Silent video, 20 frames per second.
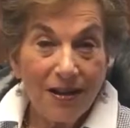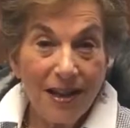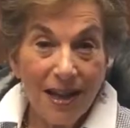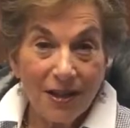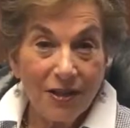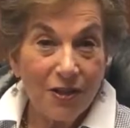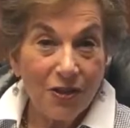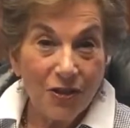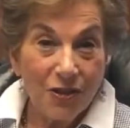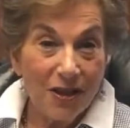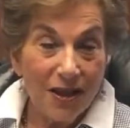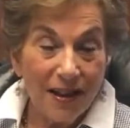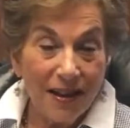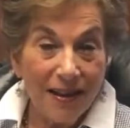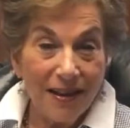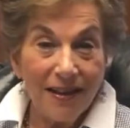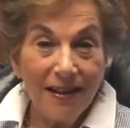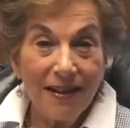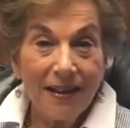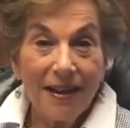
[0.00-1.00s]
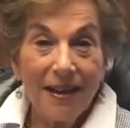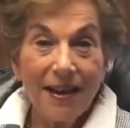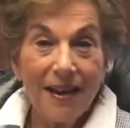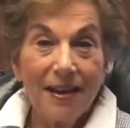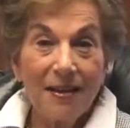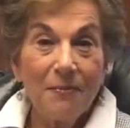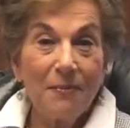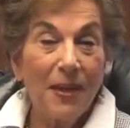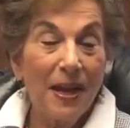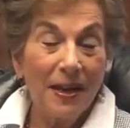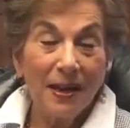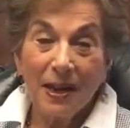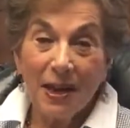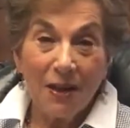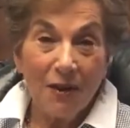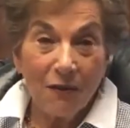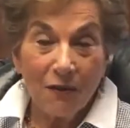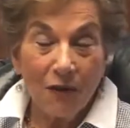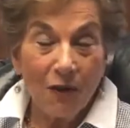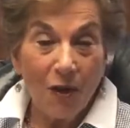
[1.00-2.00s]
Yesterday,
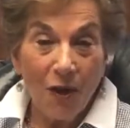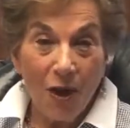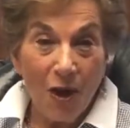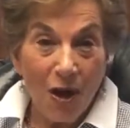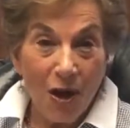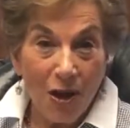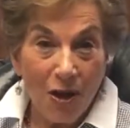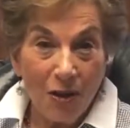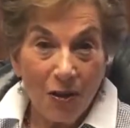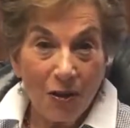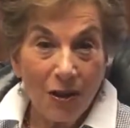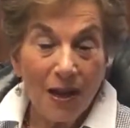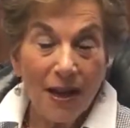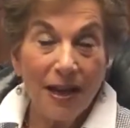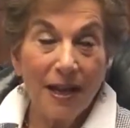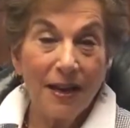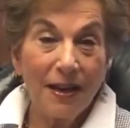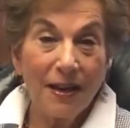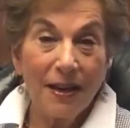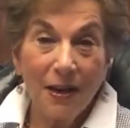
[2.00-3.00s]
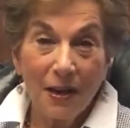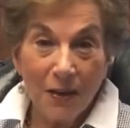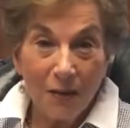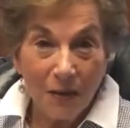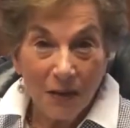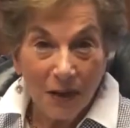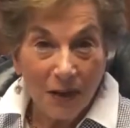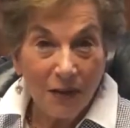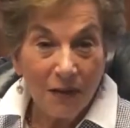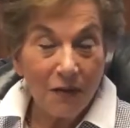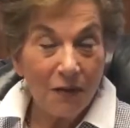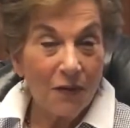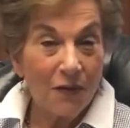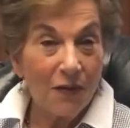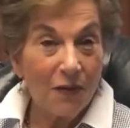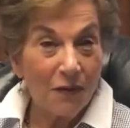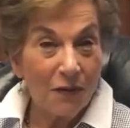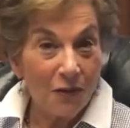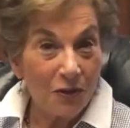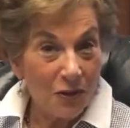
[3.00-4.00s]
Medicare for All had a hearing for
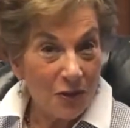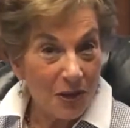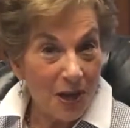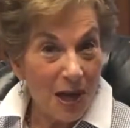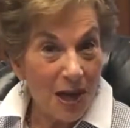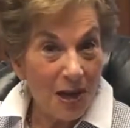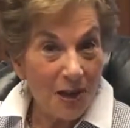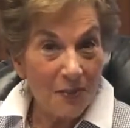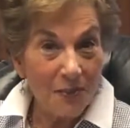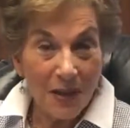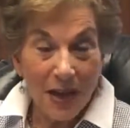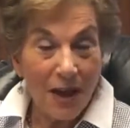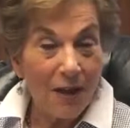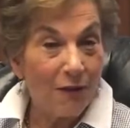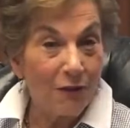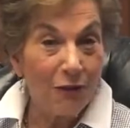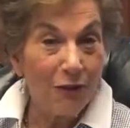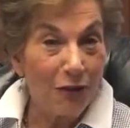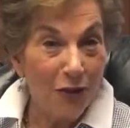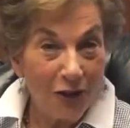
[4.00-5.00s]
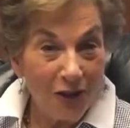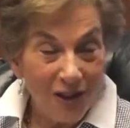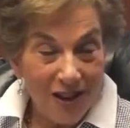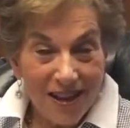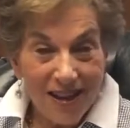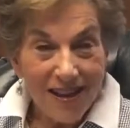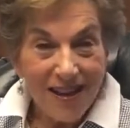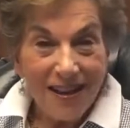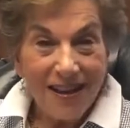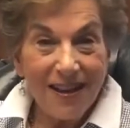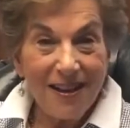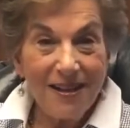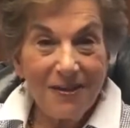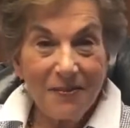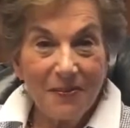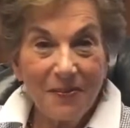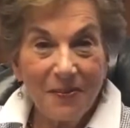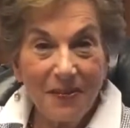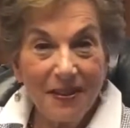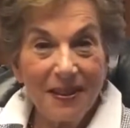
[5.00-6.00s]
the first time ever
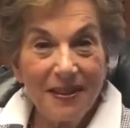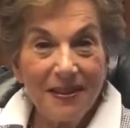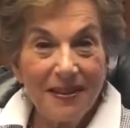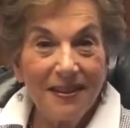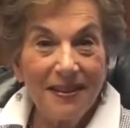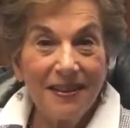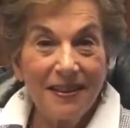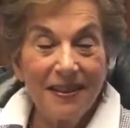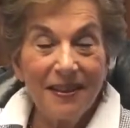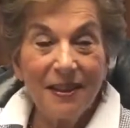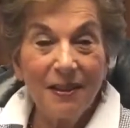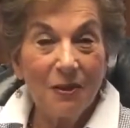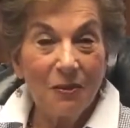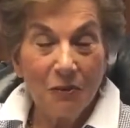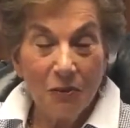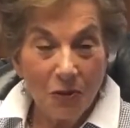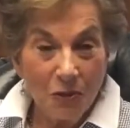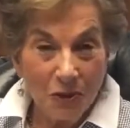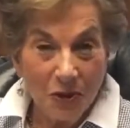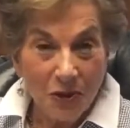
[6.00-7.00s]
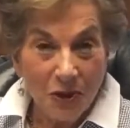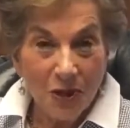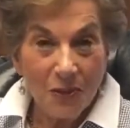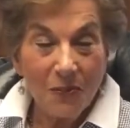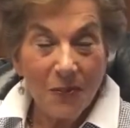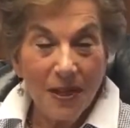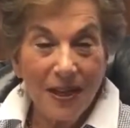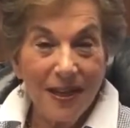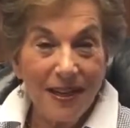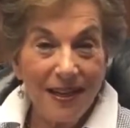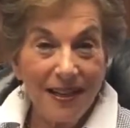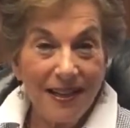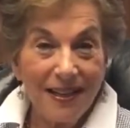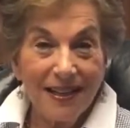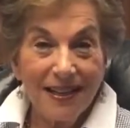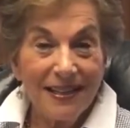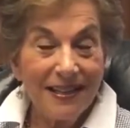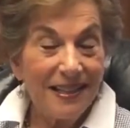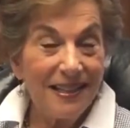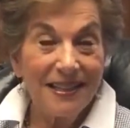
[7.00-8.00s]
um, in the Rules Committee.
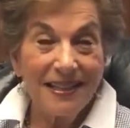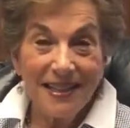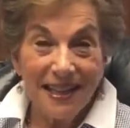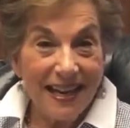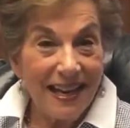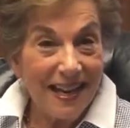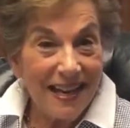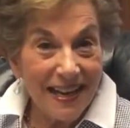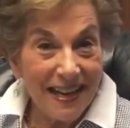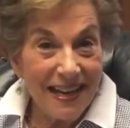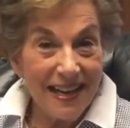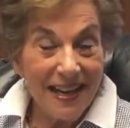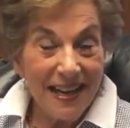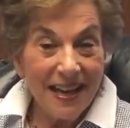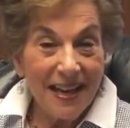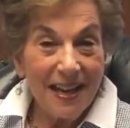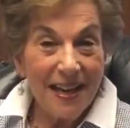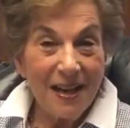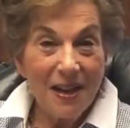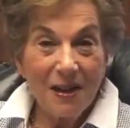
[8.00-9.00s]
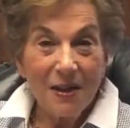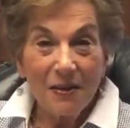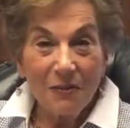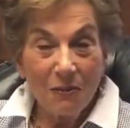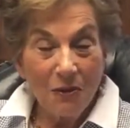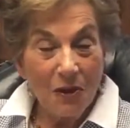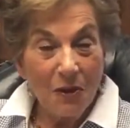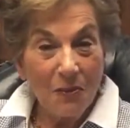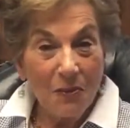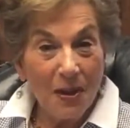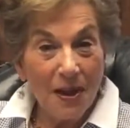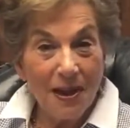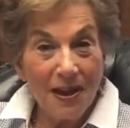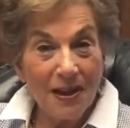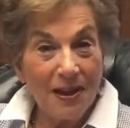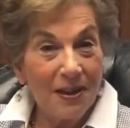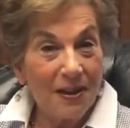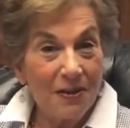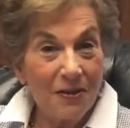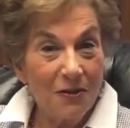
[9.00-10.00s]
Today, uh, with
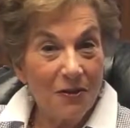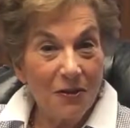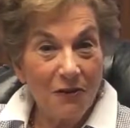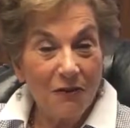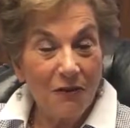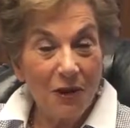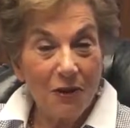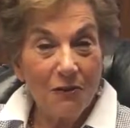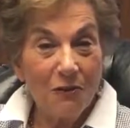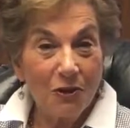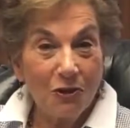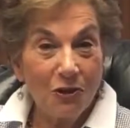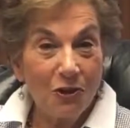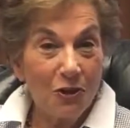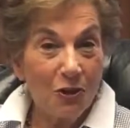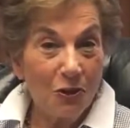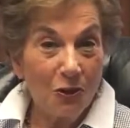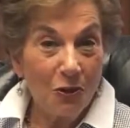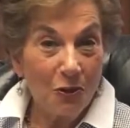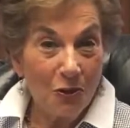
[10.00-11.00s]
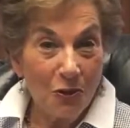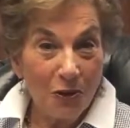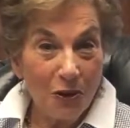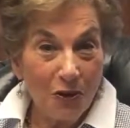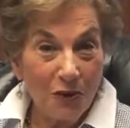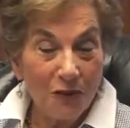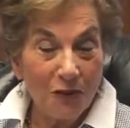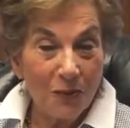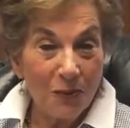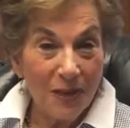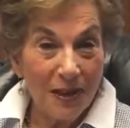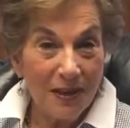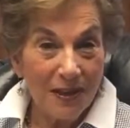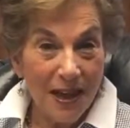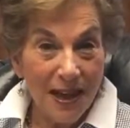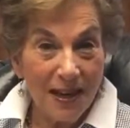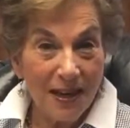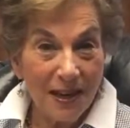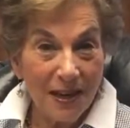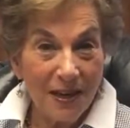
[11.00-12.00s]
my good friend Rosa DeLauro from
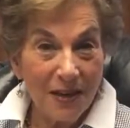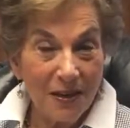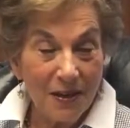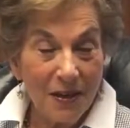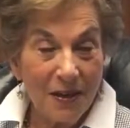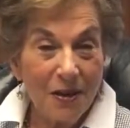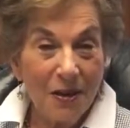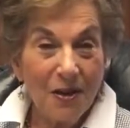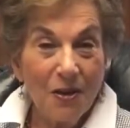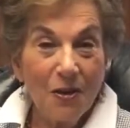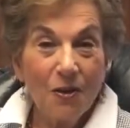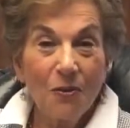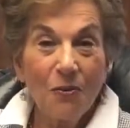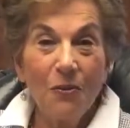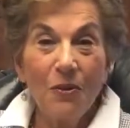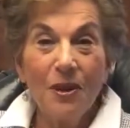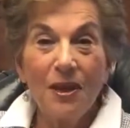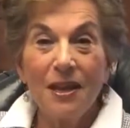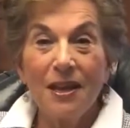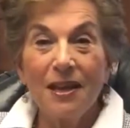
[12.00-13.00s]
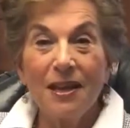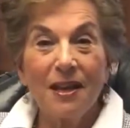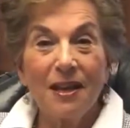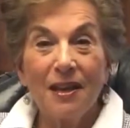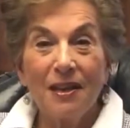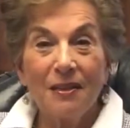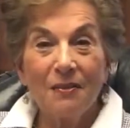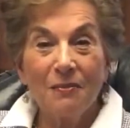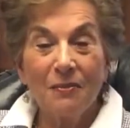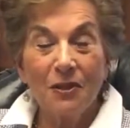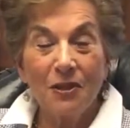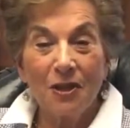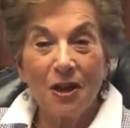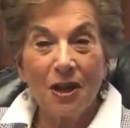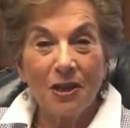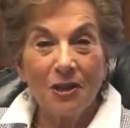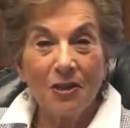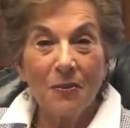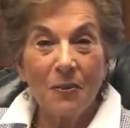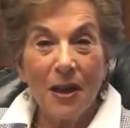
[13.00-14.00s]
Connecticut, we um,
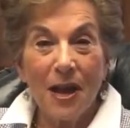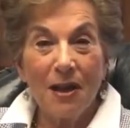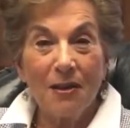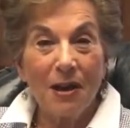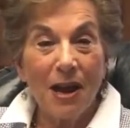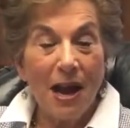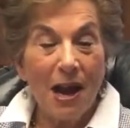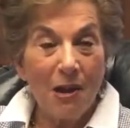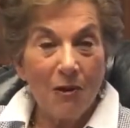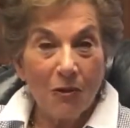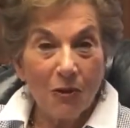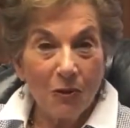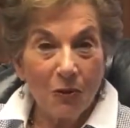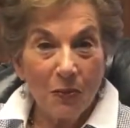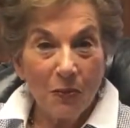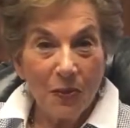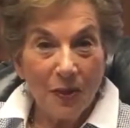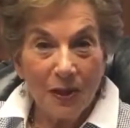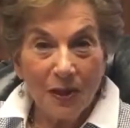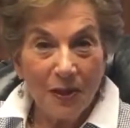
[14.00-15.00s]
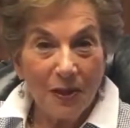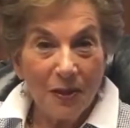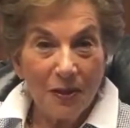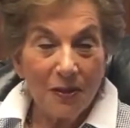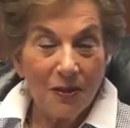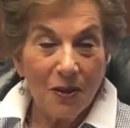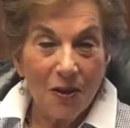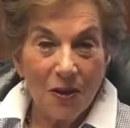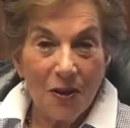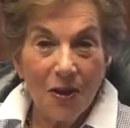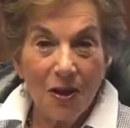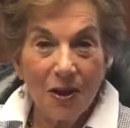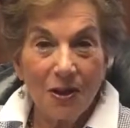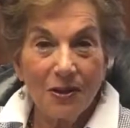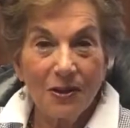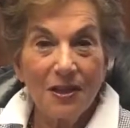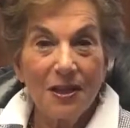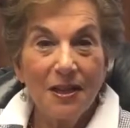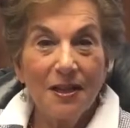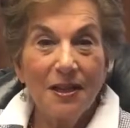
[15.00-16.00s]
talked about our bill
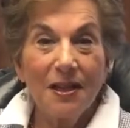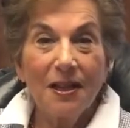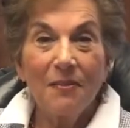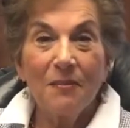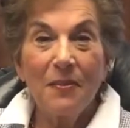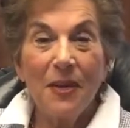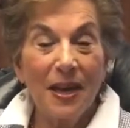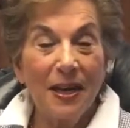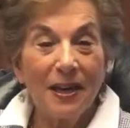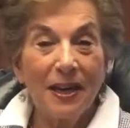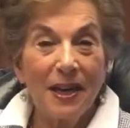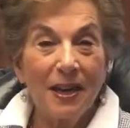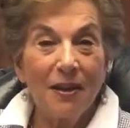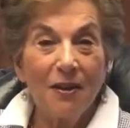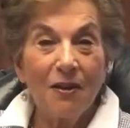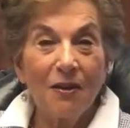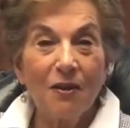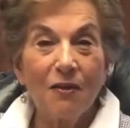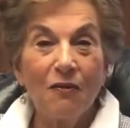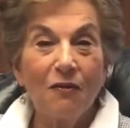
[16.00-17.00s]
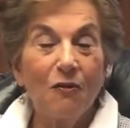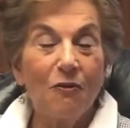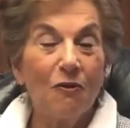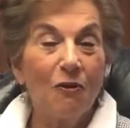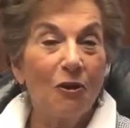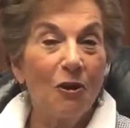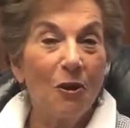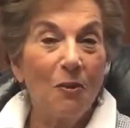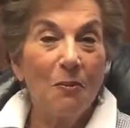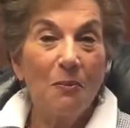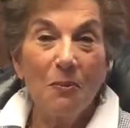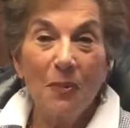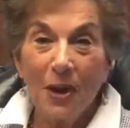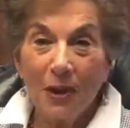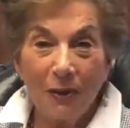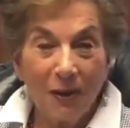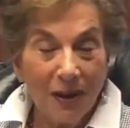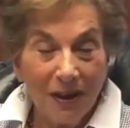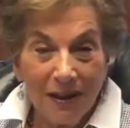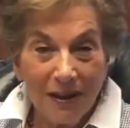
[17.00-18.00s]
called Medicare for
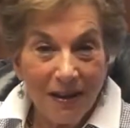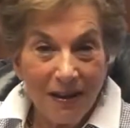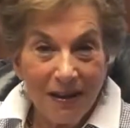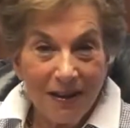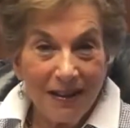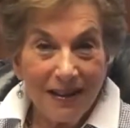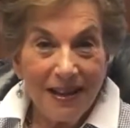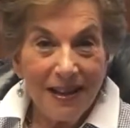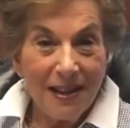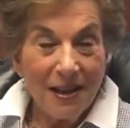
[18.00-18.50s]
America.